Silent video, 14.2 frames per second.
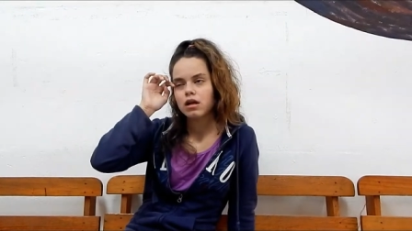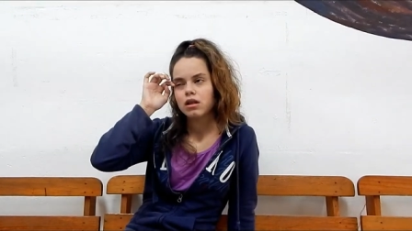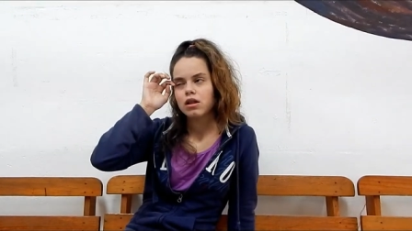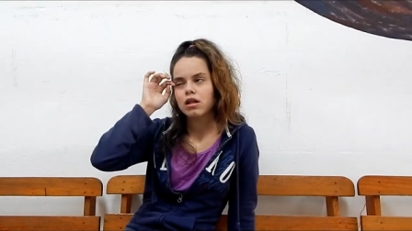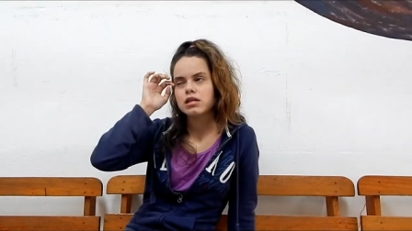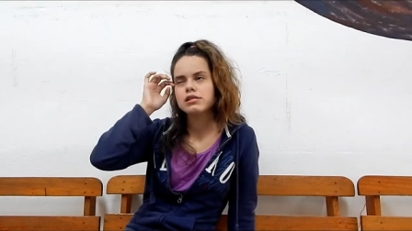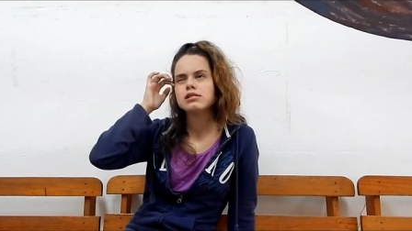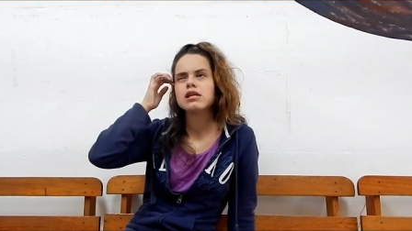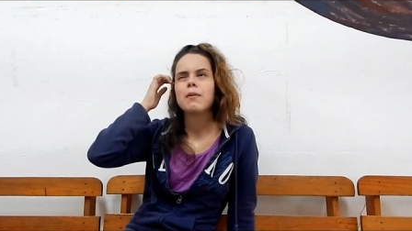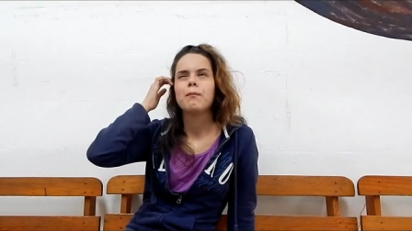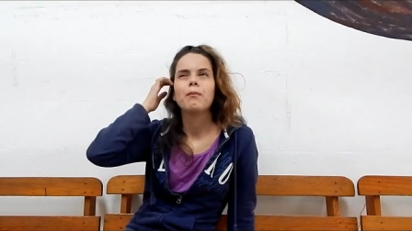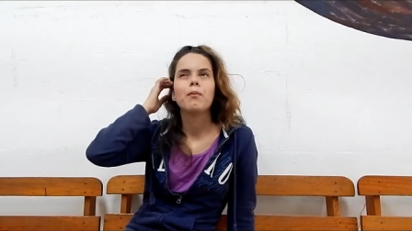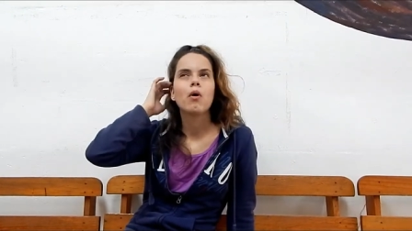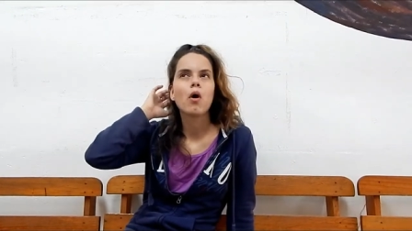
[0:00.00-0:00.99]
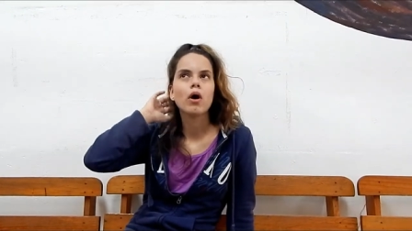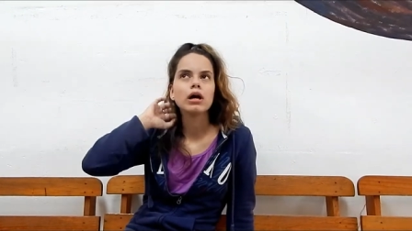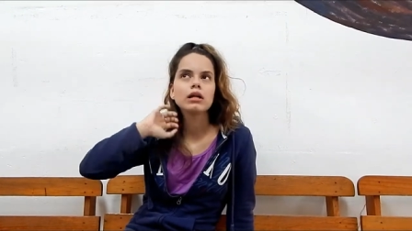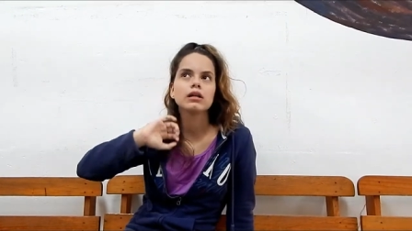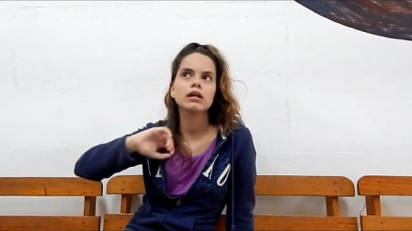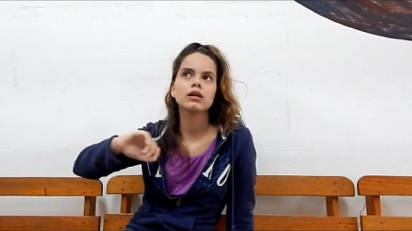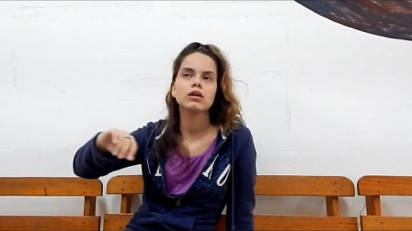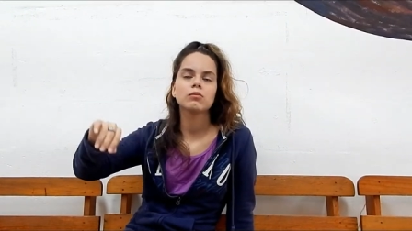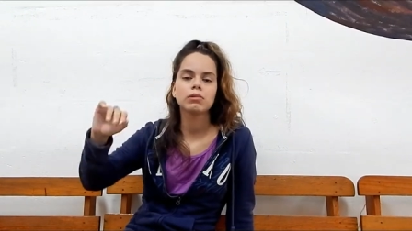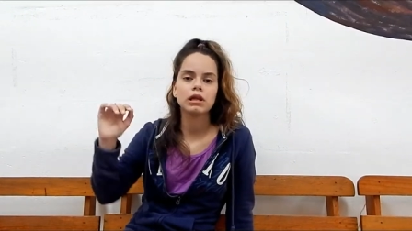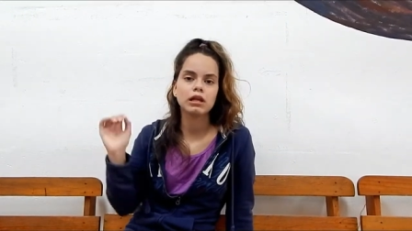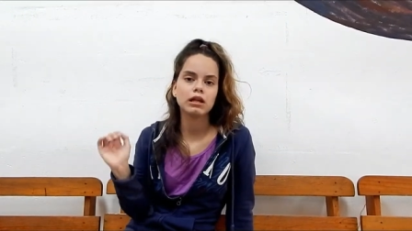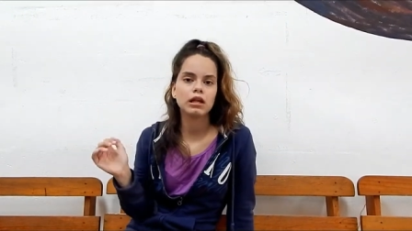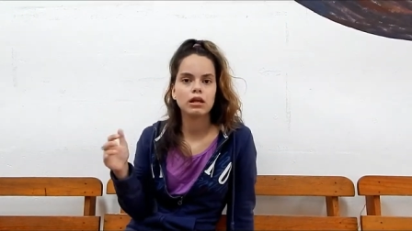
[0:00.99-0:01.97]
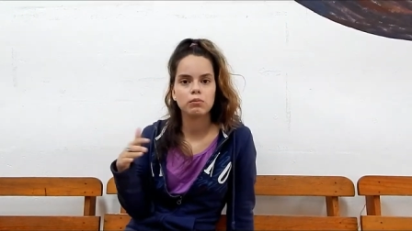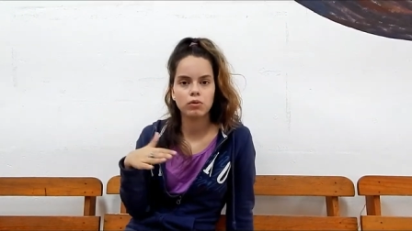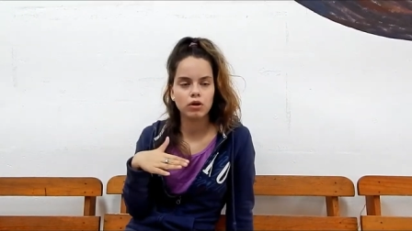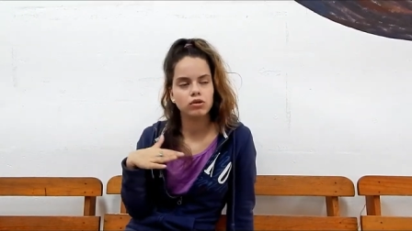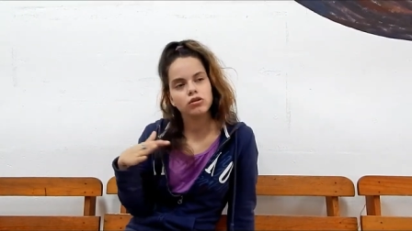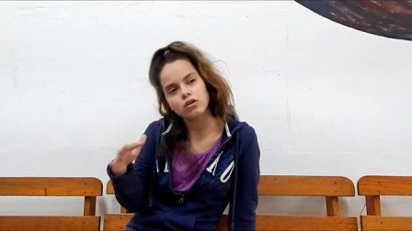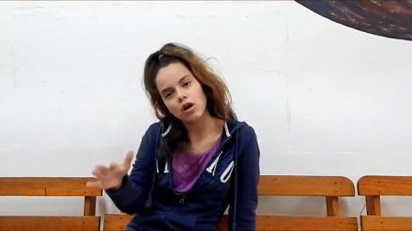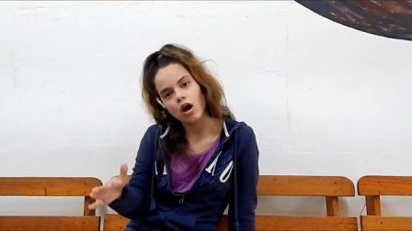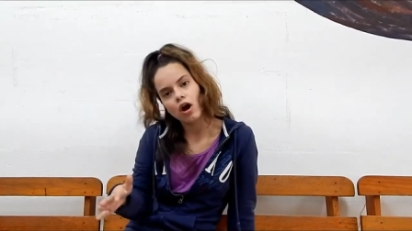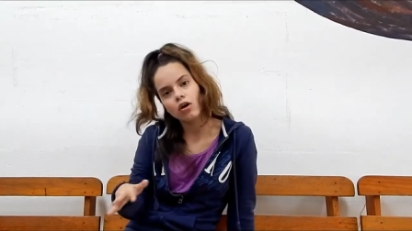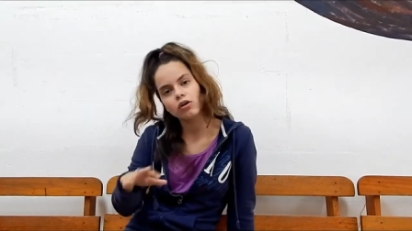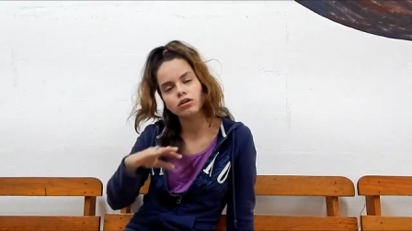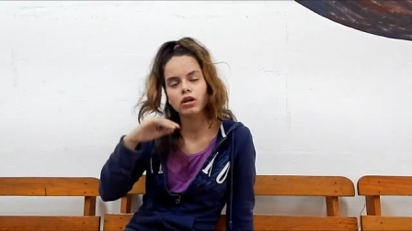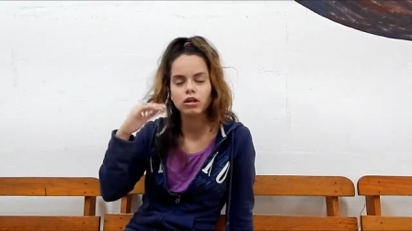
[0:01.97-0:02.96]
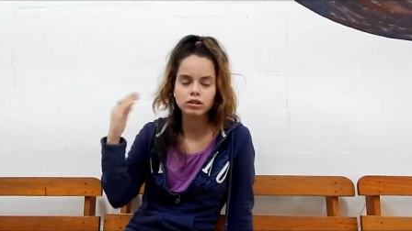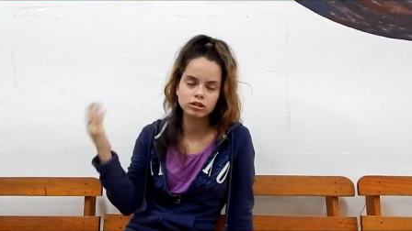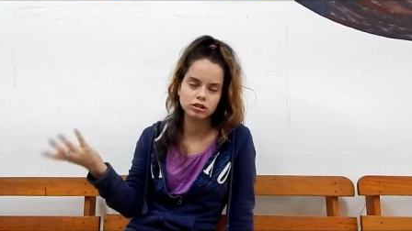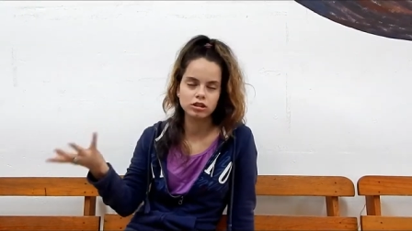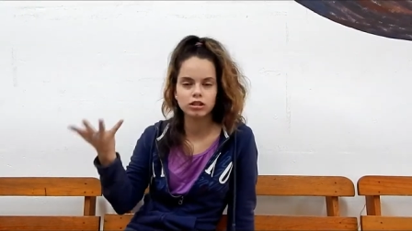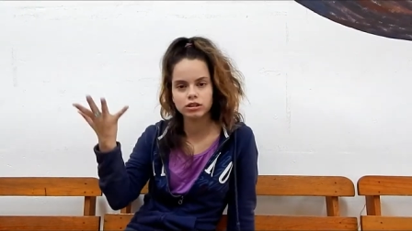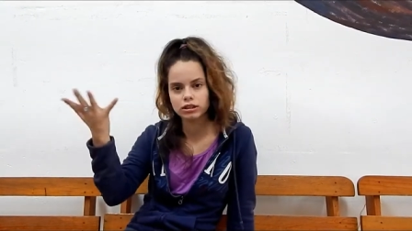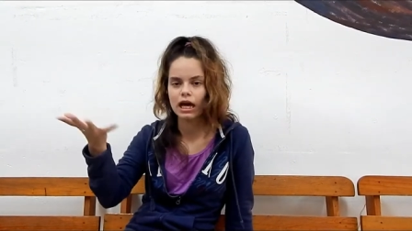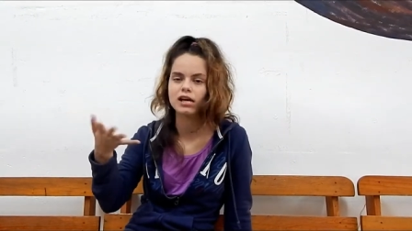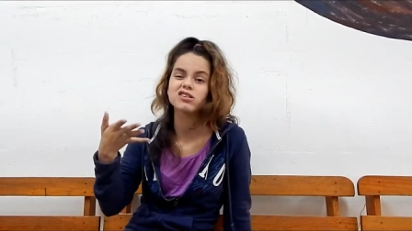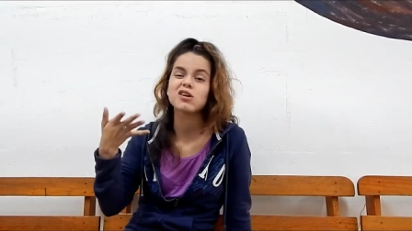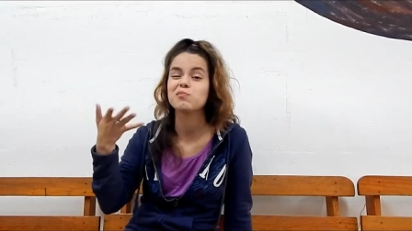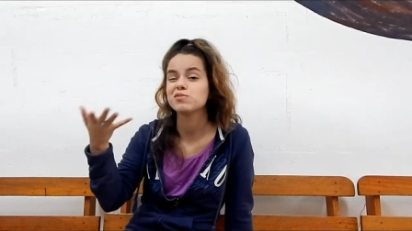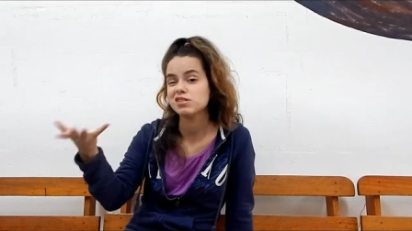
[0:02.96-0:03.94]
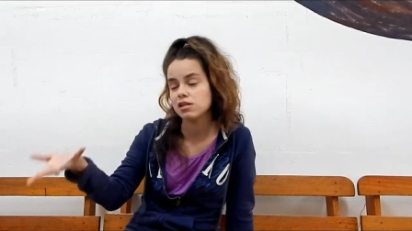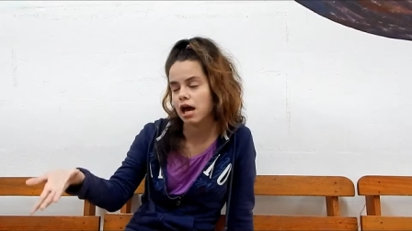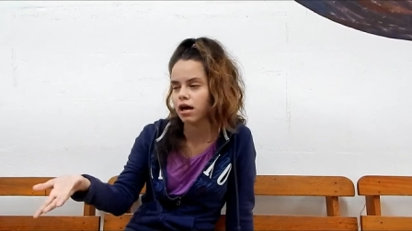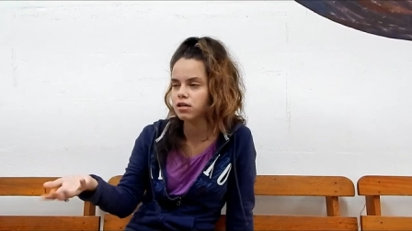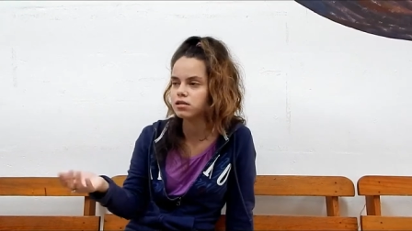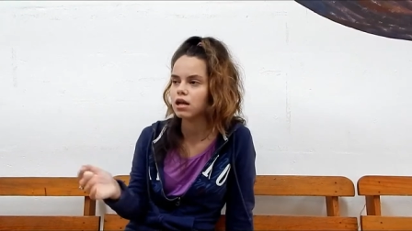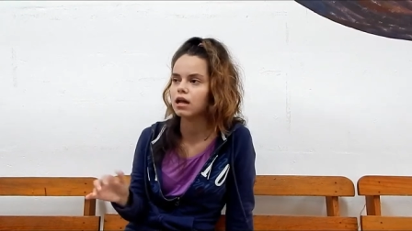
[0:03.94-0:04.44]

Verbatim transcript: not disappointed completely, but you know, not just as obsessed.